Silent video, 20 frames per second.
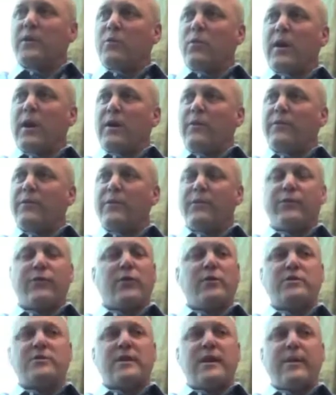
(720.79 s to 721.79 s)
well. For the
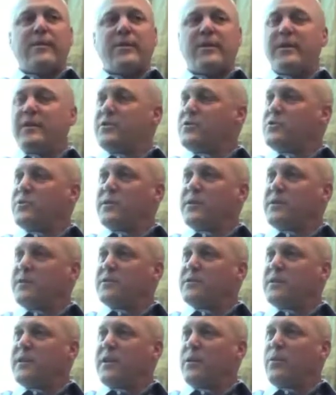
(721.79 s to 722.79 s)
first time in the history of the
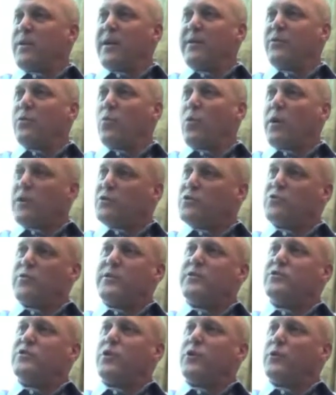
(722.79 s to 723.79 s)
city, we have the Wall
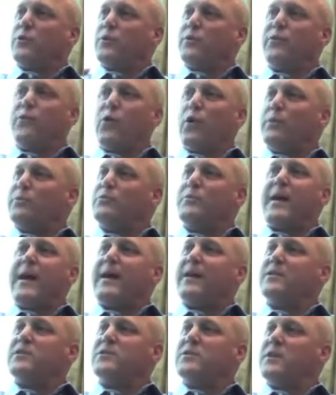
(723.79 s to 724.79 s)
Street Journal, Forbes
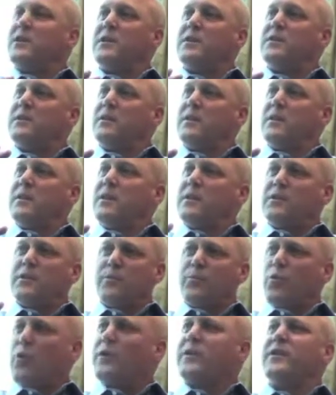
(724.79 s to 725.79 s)
magazine,
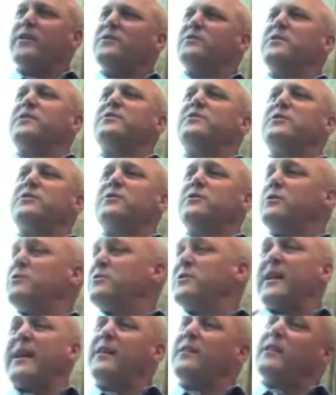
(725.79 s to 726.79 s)
the Brookings Institute
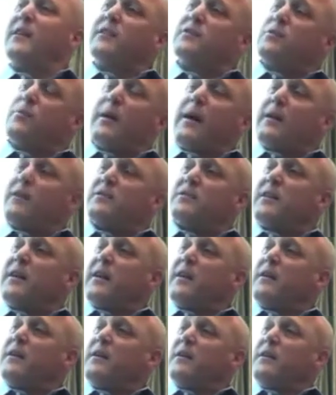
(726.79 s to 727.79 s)
saying things about us
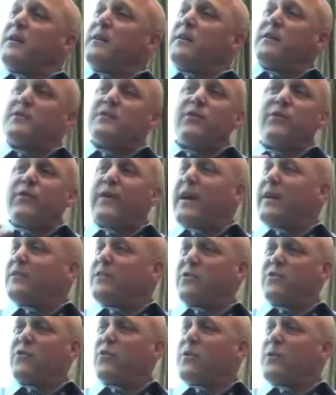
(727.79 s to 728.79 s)
like, it's the
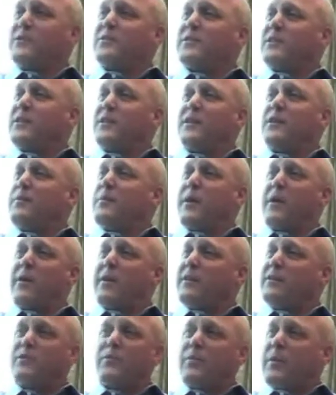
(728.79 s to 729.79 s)
fastest growing city in
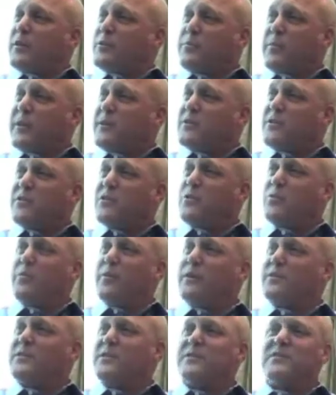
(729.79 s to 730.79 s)
America, it's the best place to do
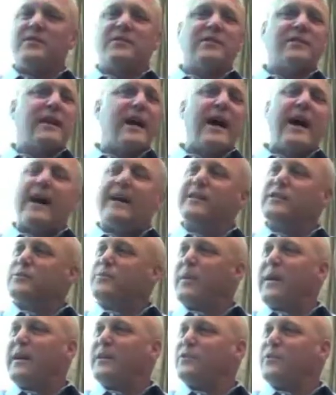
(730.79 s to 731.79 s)
business, it's the hottest
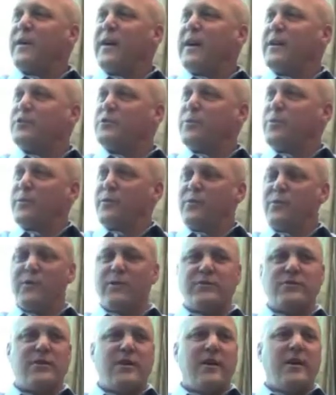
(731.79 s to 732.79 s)
spots for
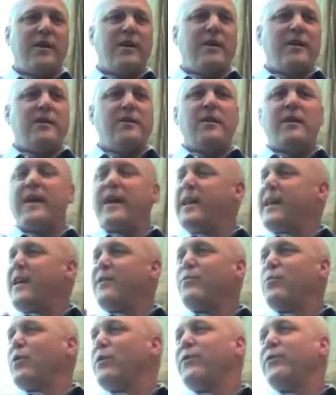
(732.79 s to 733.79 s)
entrepreneurs, you can't
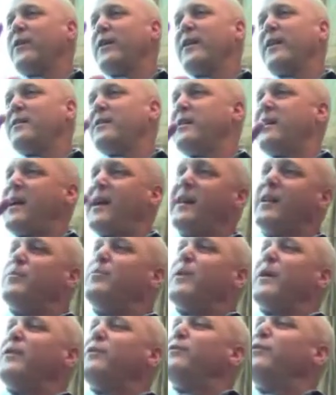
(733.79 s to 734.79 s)
have more fun and you can't
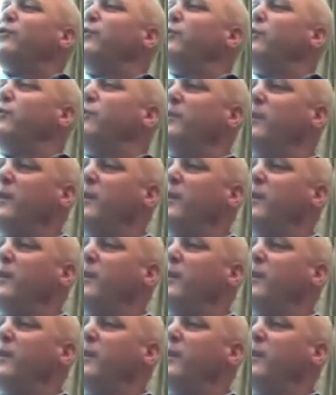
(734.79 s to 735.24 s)
eat better food,